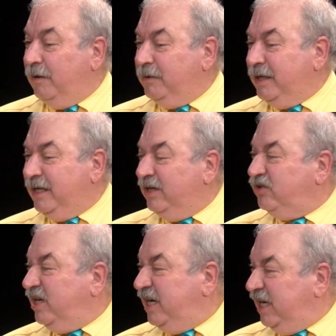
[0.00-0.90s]
many
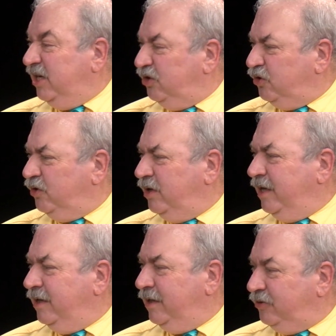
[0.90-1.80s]
kids get
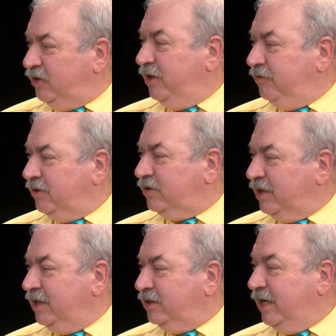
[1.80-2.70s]
injured,
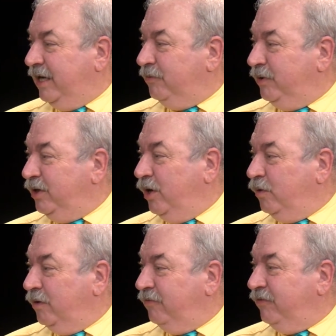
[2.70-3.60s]
seriously injured? We
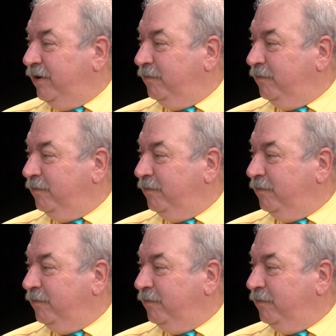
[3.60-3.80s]
know of,